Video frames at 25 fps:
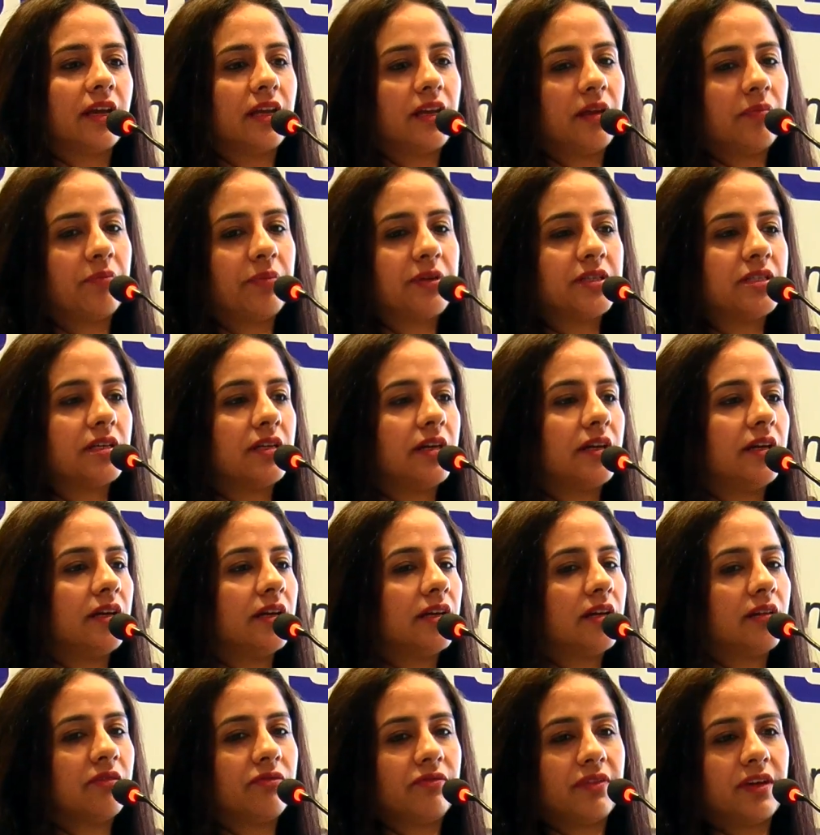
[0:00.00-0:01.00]
and
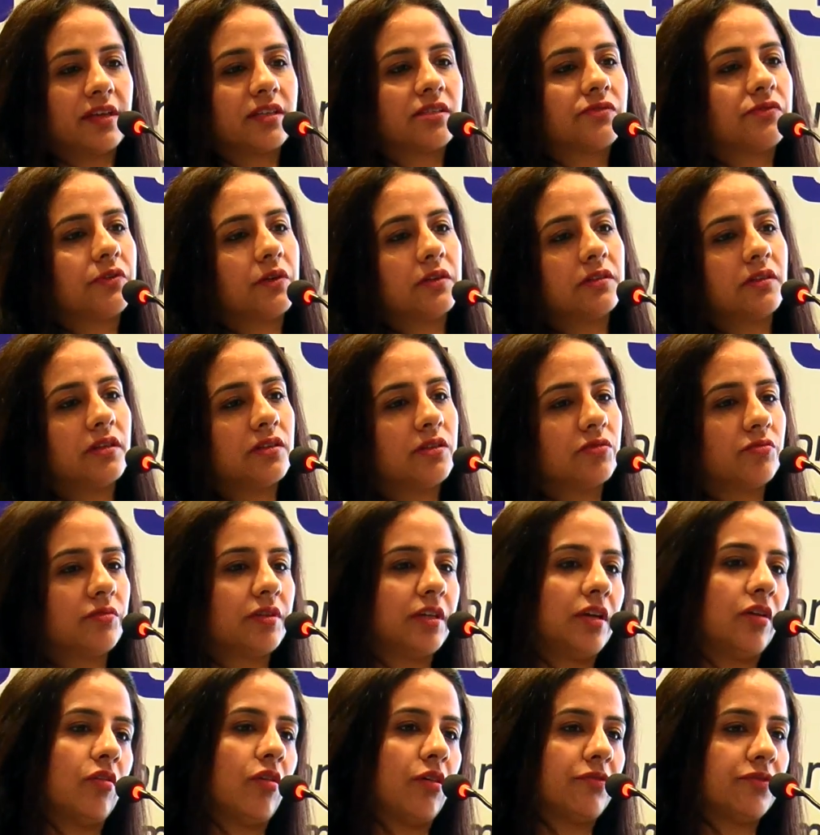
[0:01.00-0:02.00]
epigenetic defects further to
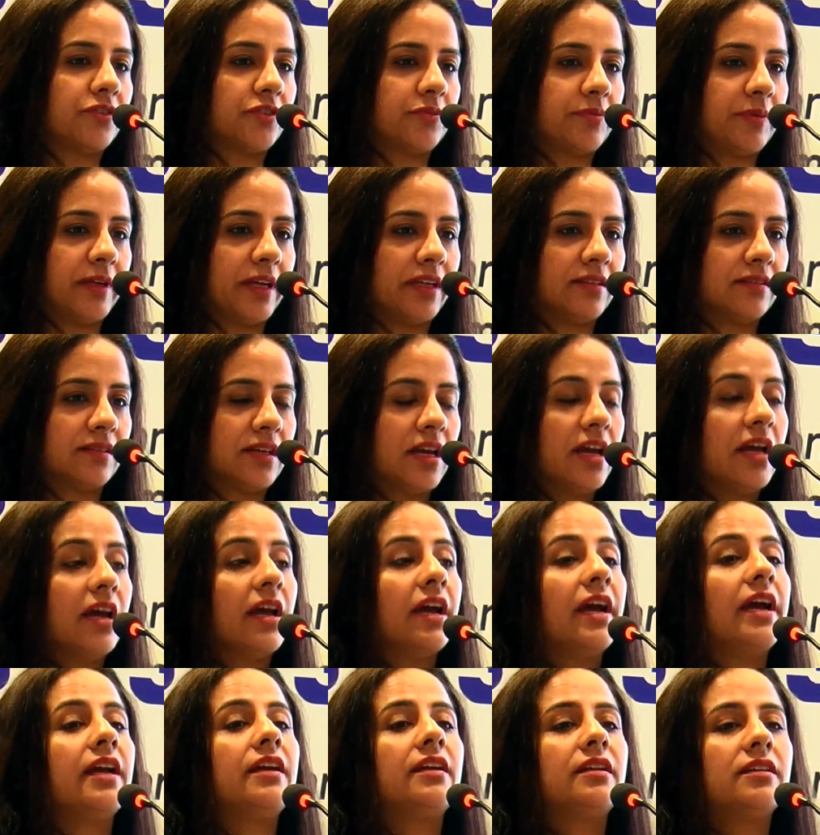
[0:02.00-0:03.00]
the offsprings.
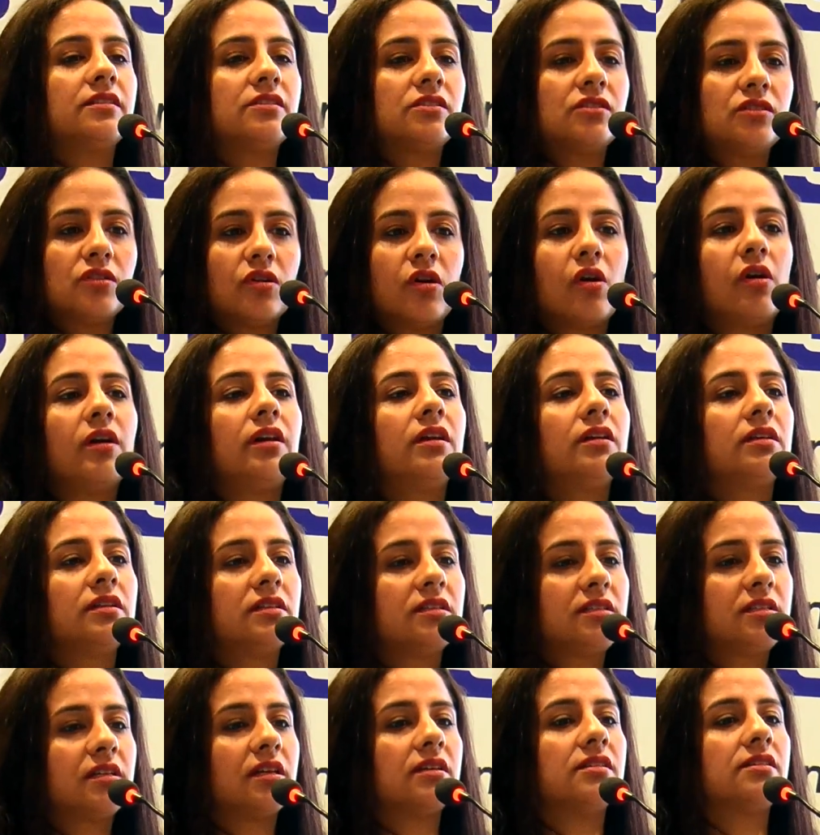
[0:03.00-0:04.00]
It is
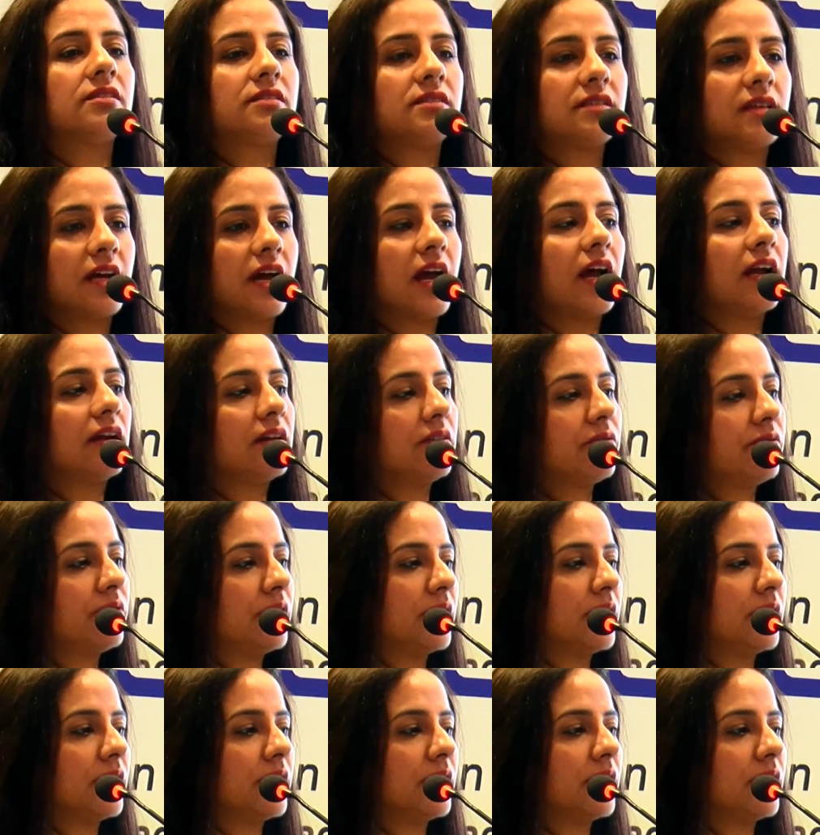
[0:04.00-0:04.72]
not just at